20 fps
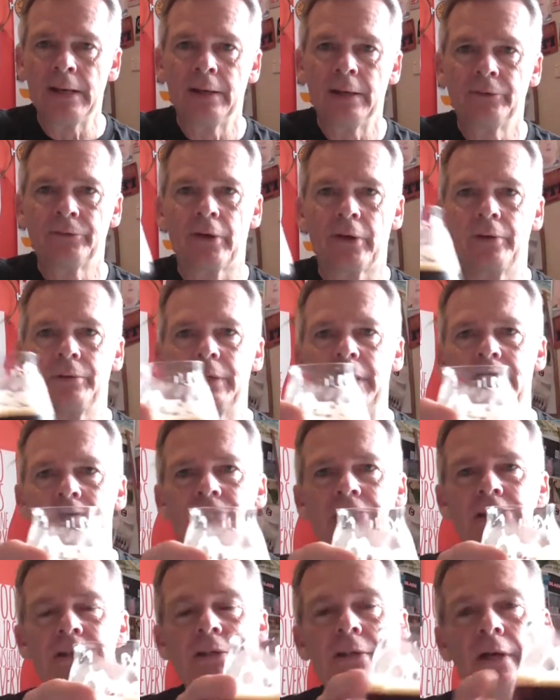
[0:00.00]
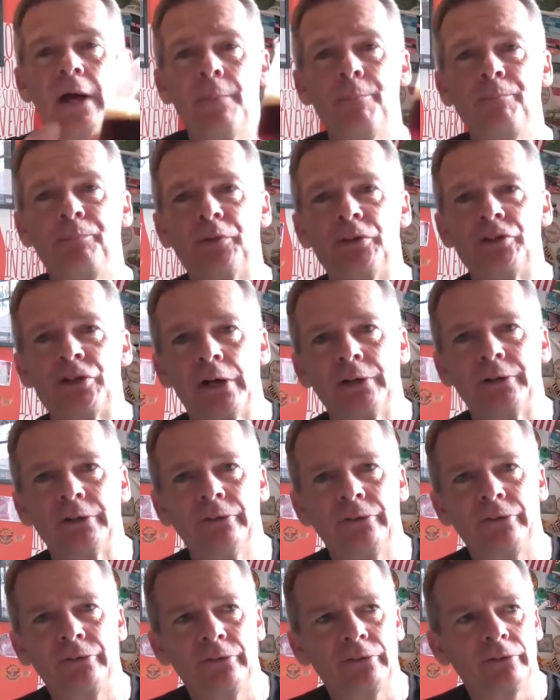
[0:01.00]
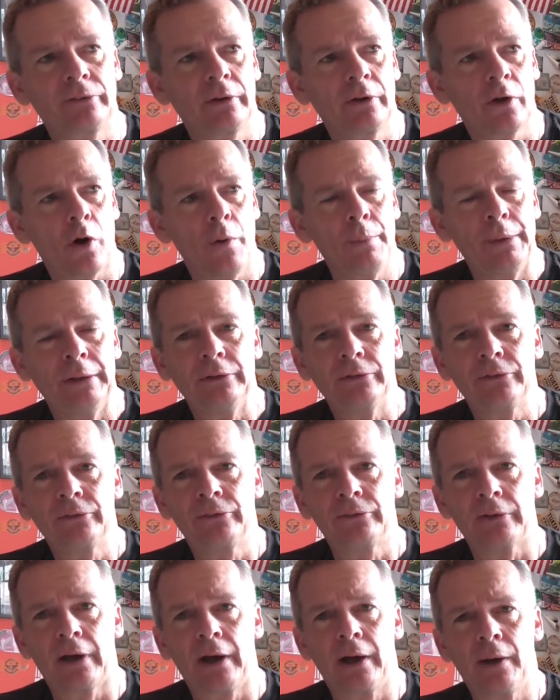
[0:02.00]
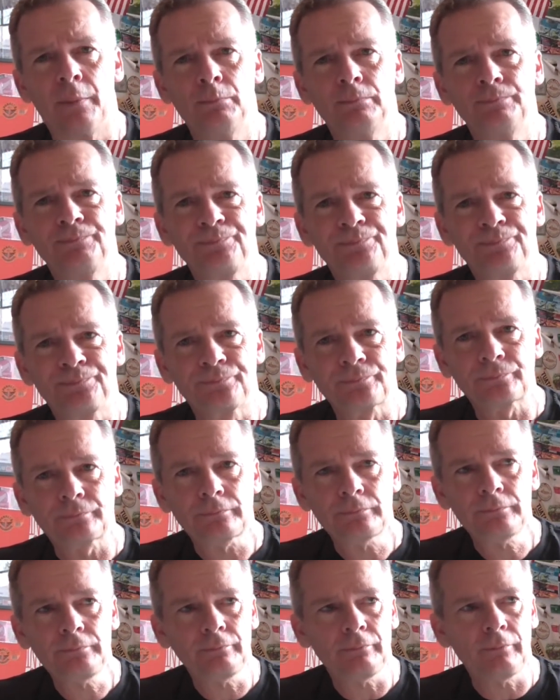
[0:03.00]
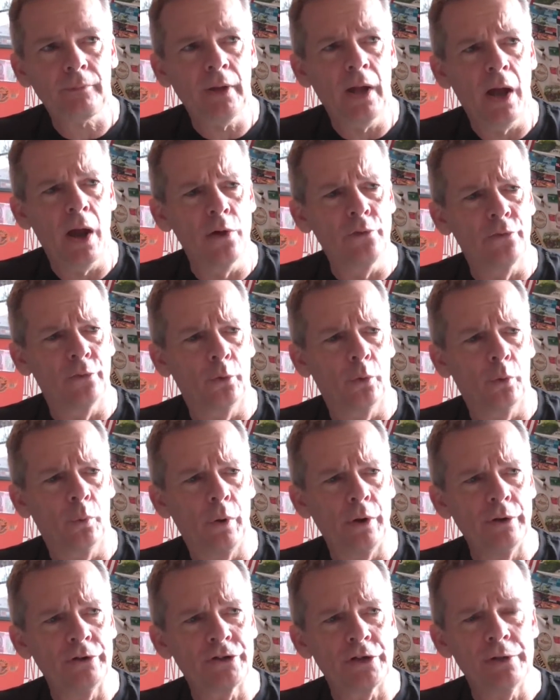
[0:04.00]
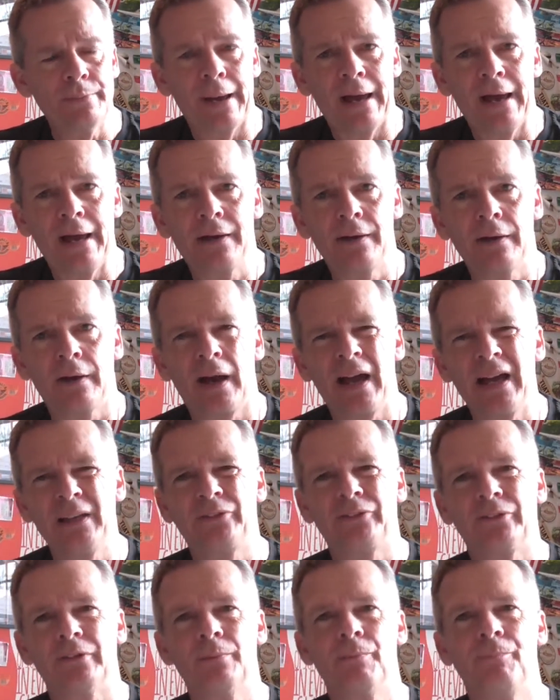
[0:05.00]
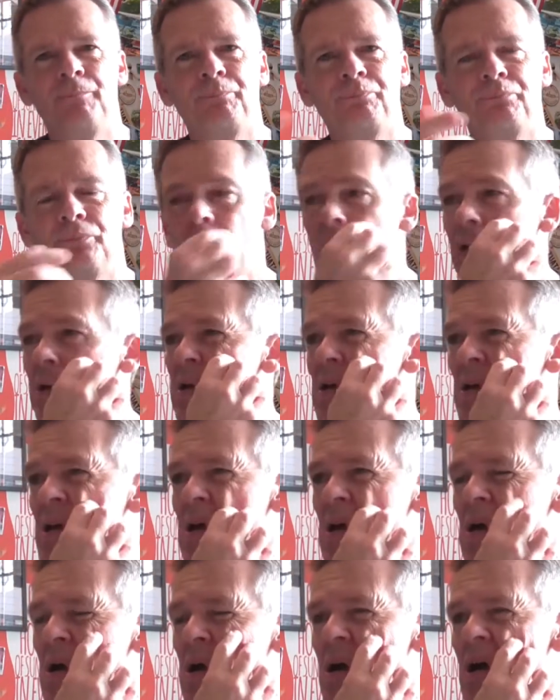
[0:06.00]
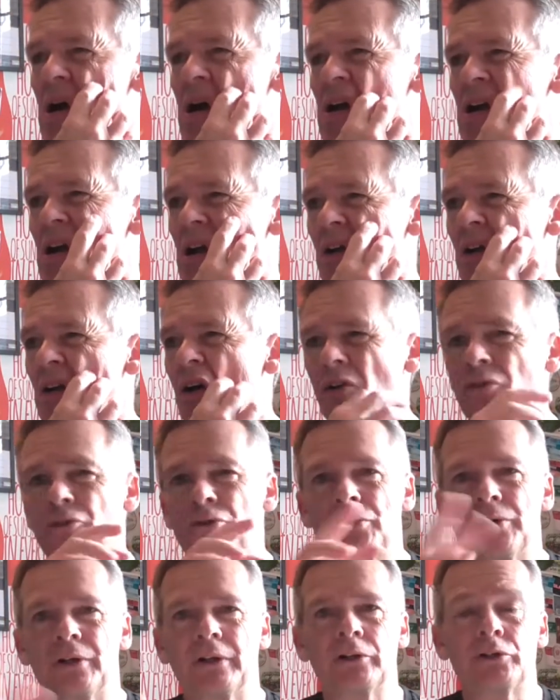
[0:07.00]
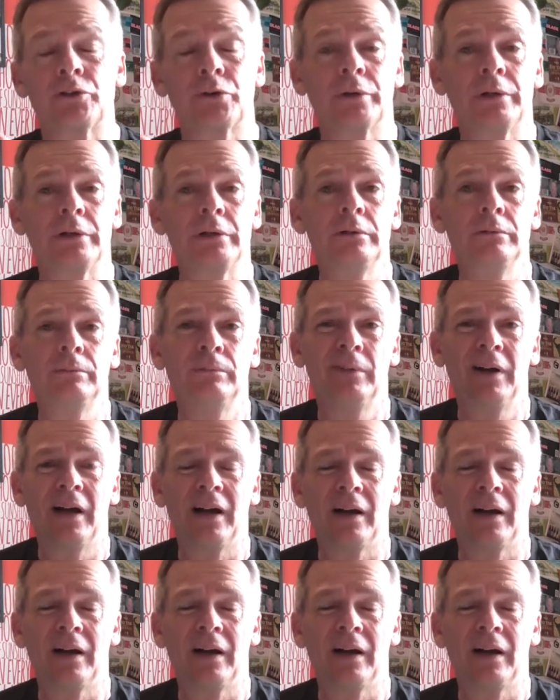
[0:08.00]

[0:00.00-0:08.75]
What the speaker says: So yeah, the judges' comments overall weren't too bad. I had some contradictory